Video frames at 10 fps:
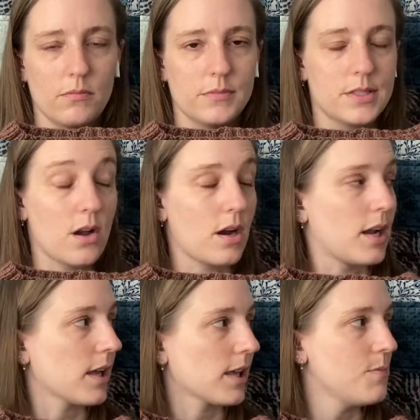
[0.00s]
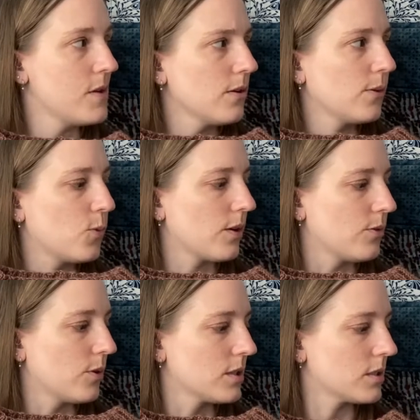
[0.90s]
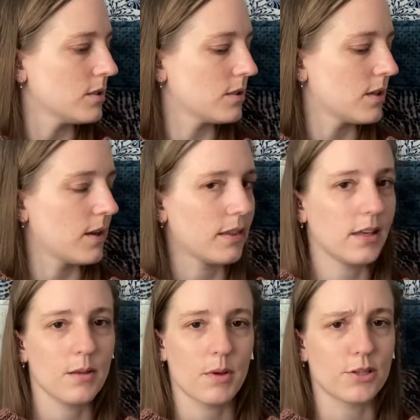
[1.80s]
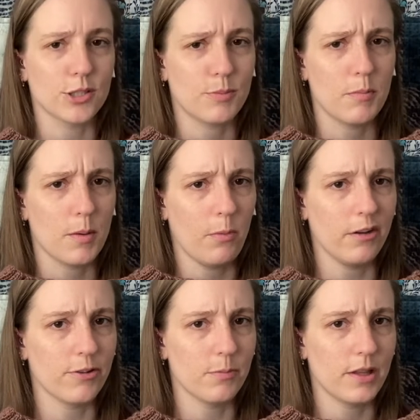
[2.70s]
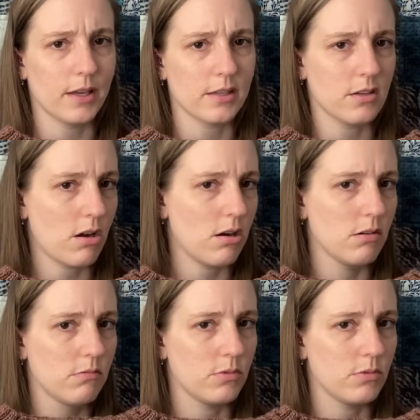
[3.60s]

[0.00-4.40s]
Sorry, I keep hearing weird noises, and I think it might just be my boyfriend playing guitar,